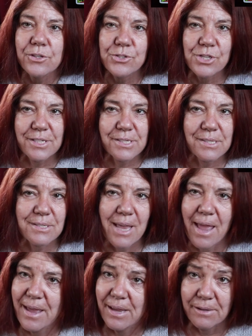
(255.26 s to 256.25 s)
just
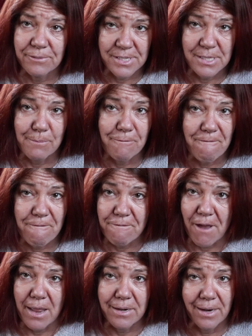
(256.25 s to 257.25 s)
have some
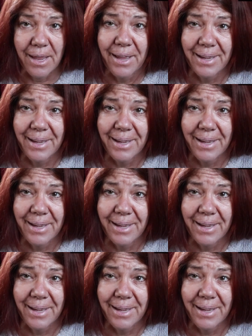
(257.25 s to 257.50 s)
fun.